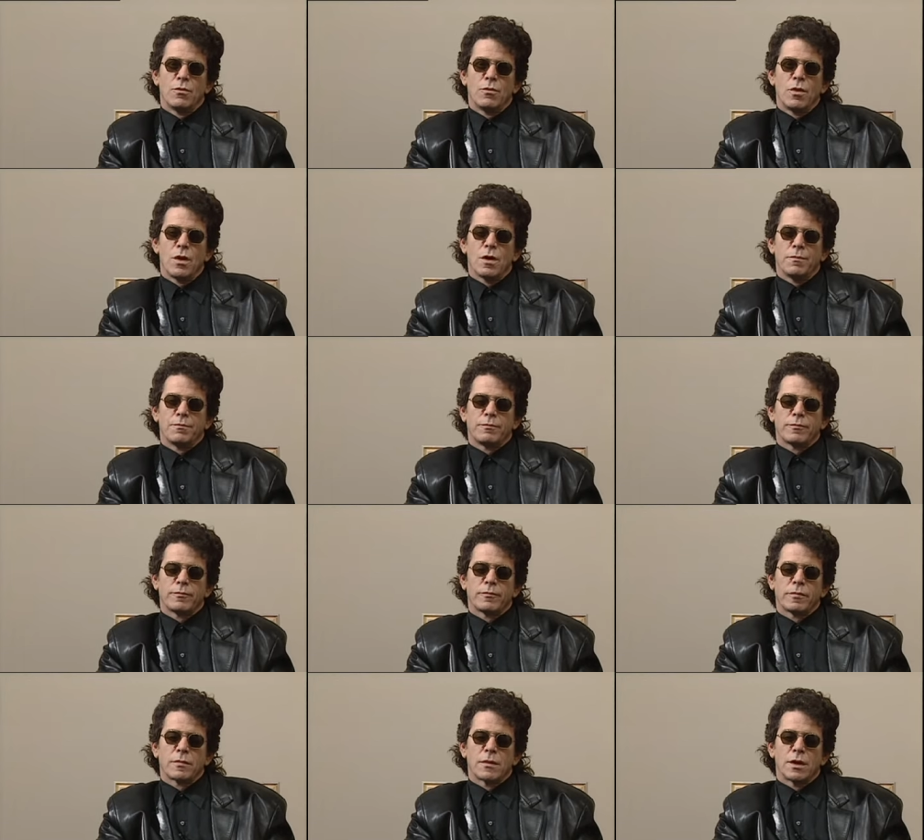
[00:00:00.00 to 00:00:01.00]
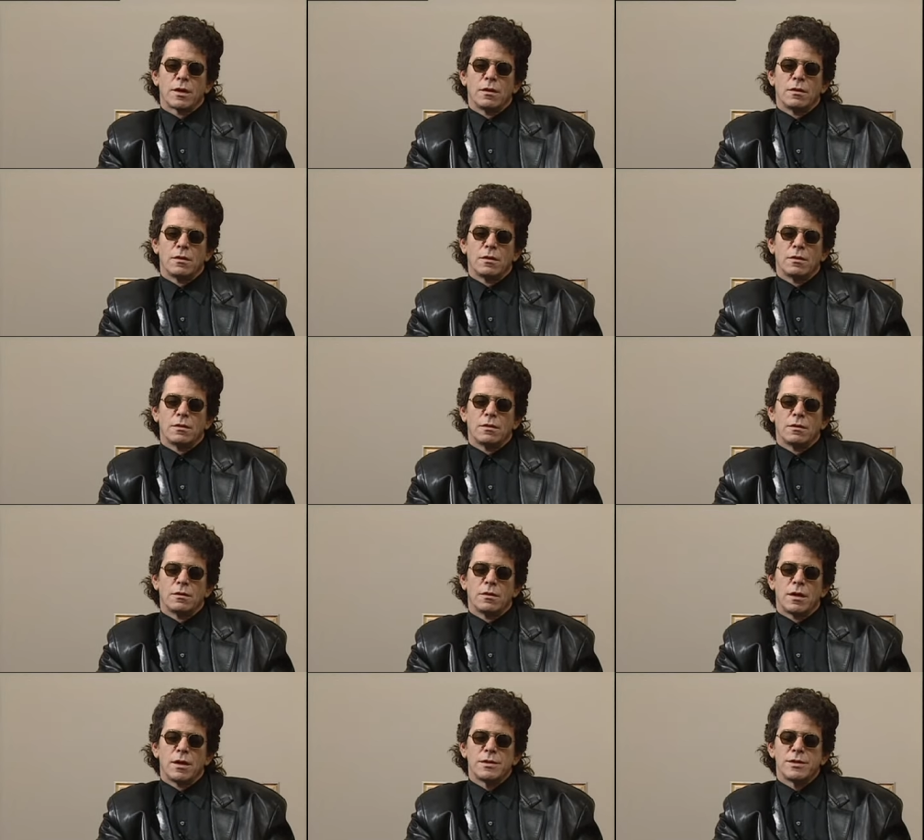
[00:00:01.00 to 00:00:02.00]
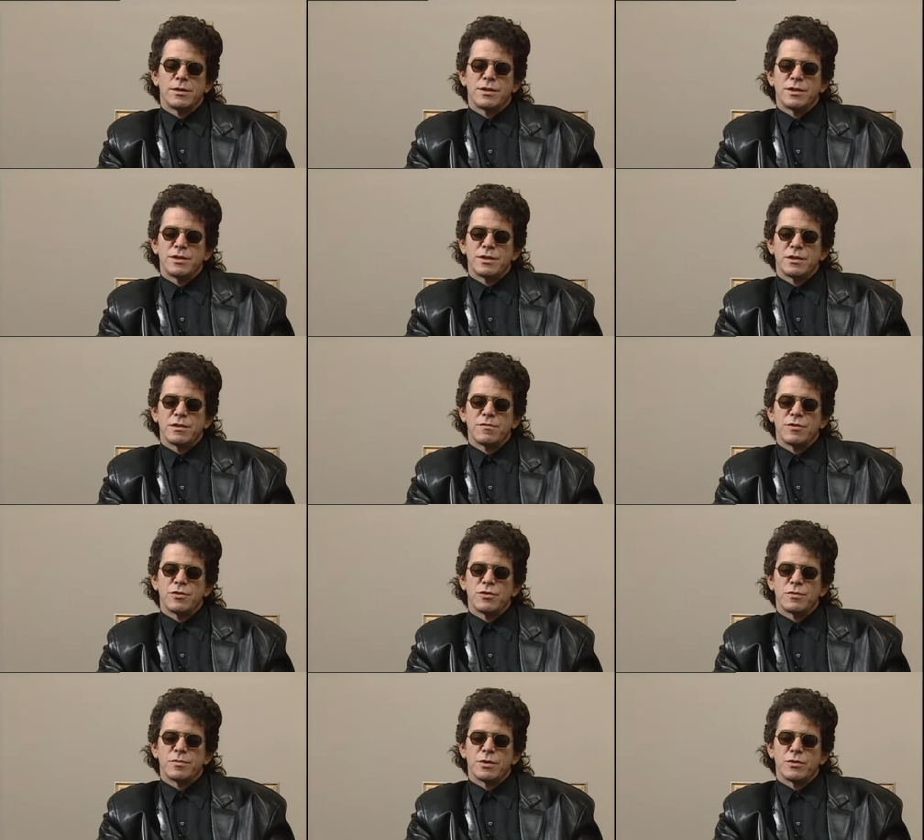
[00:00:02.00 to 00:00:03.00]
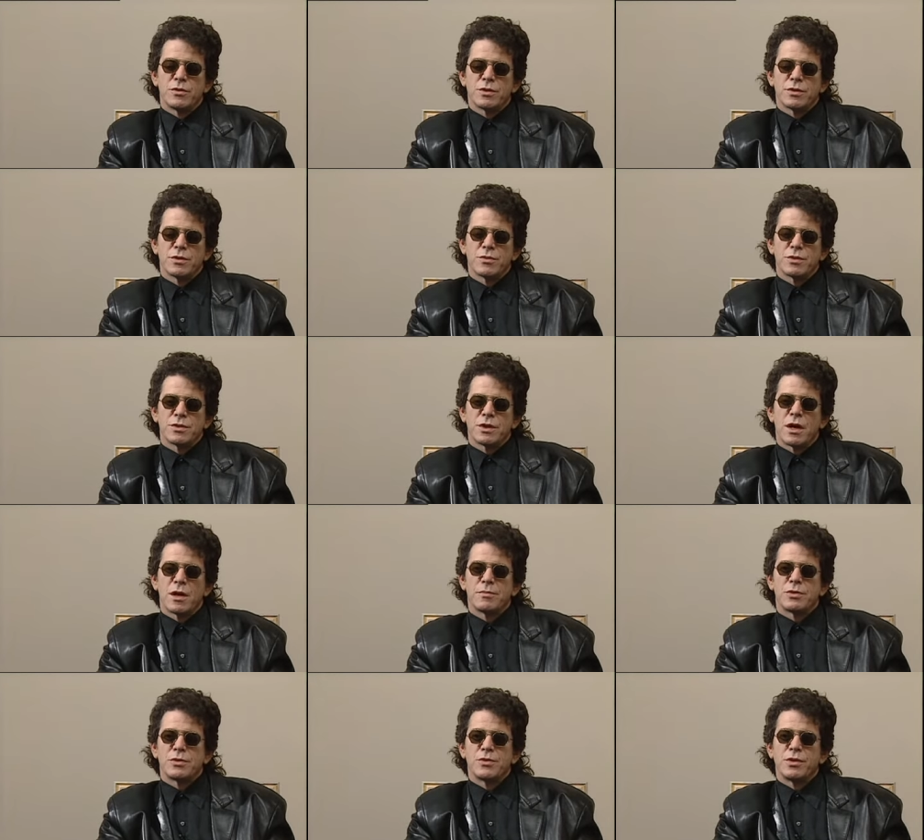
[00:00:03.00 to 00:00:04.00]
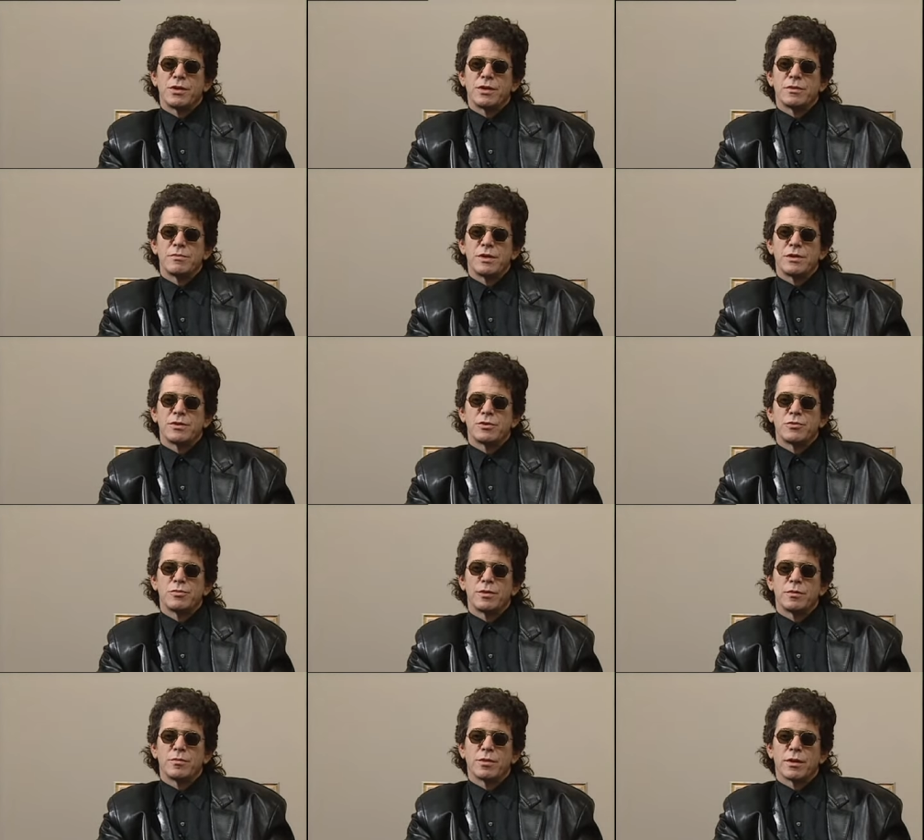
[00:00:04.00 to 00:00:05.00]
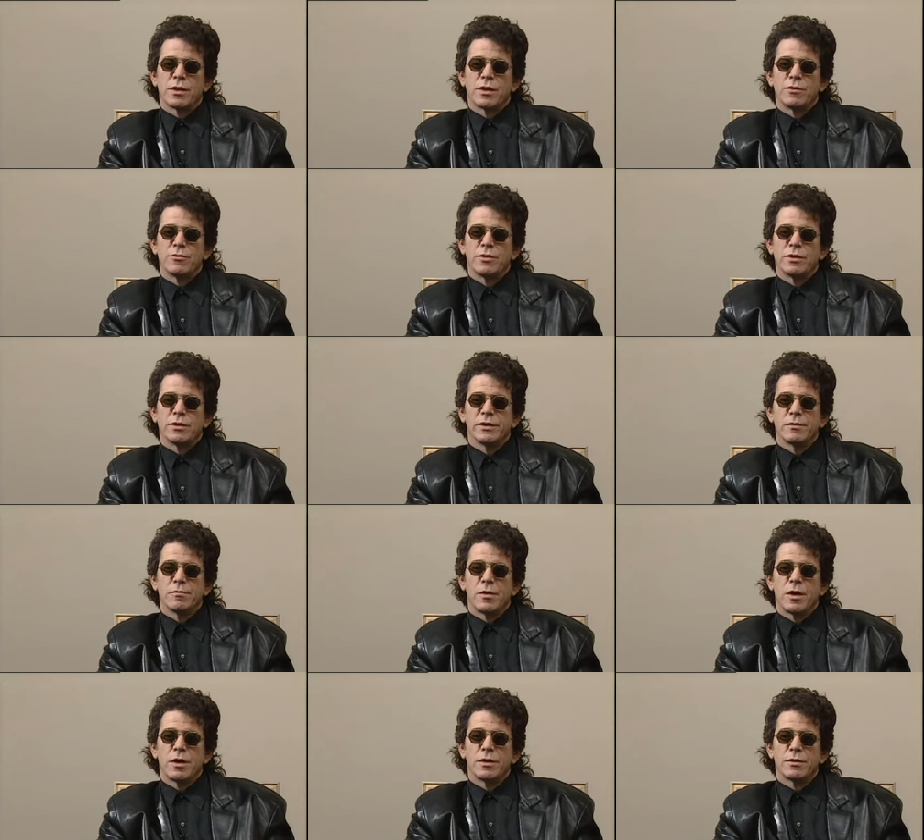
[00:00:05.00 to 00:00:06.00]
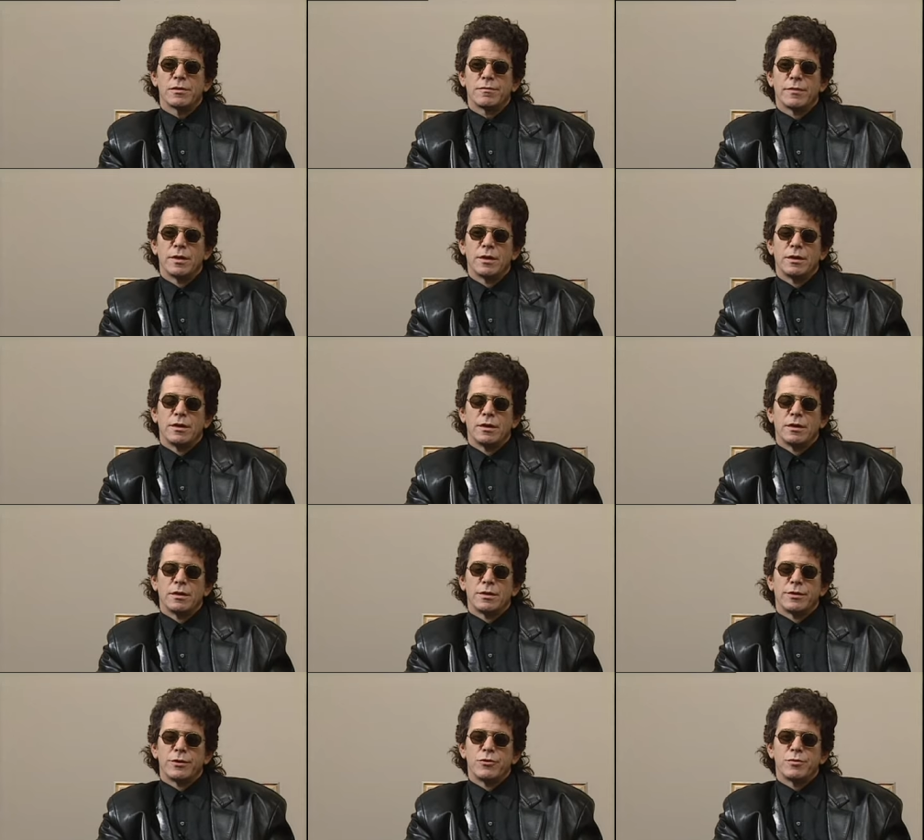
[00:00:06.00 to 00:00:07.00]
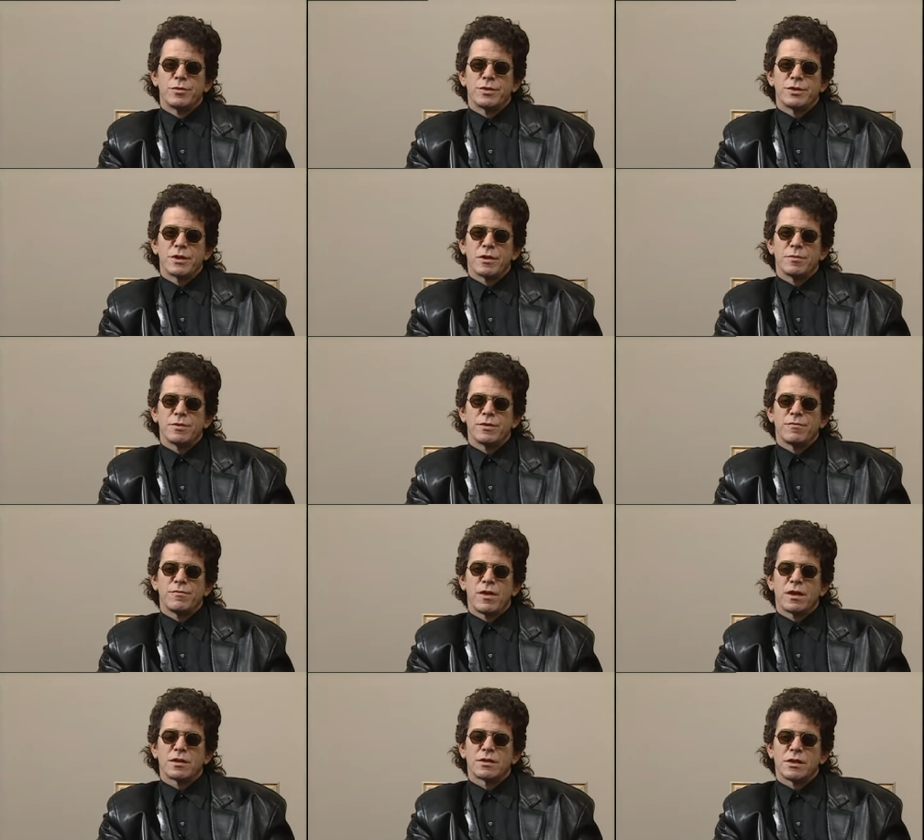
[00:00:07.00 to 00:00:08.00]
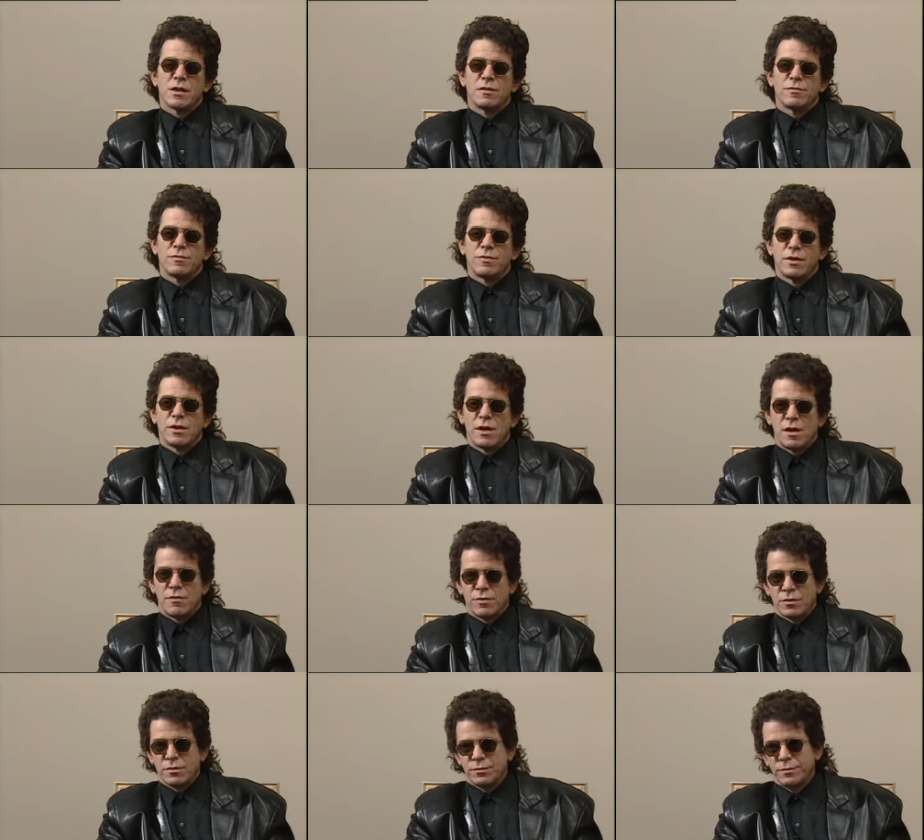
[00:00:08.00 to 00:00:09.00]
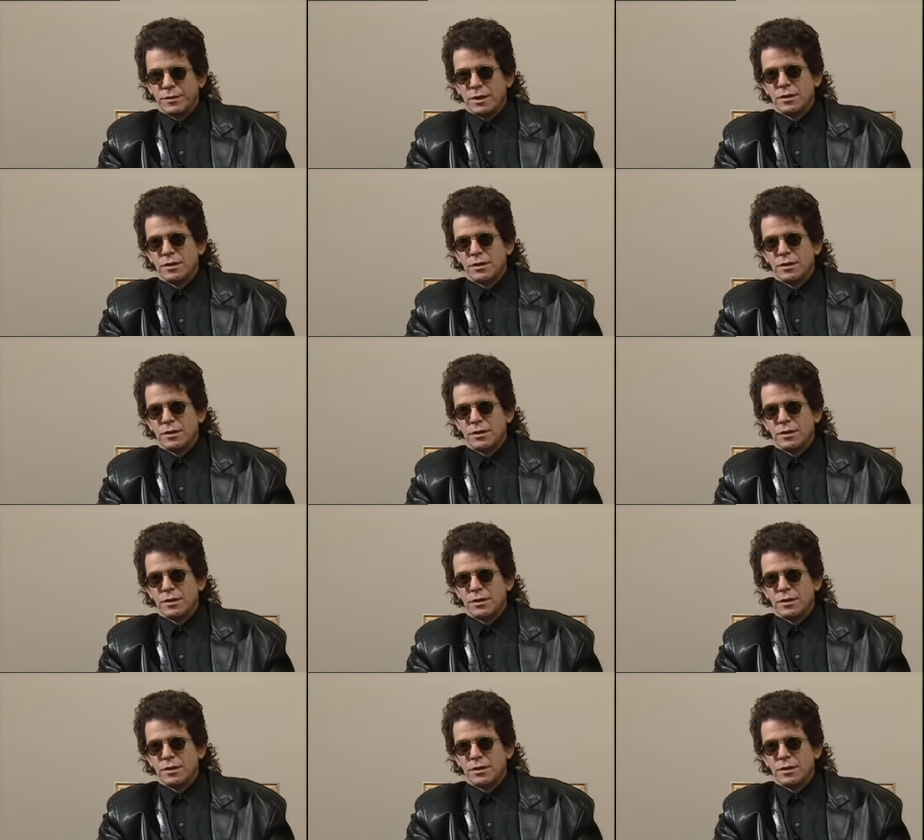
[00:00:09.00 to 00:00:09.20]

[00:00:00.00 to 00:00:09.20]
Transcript: Well, uh, I did these interviews because it was an opportunity to meet two people that I really admired Hubert Selby and Václav Havel.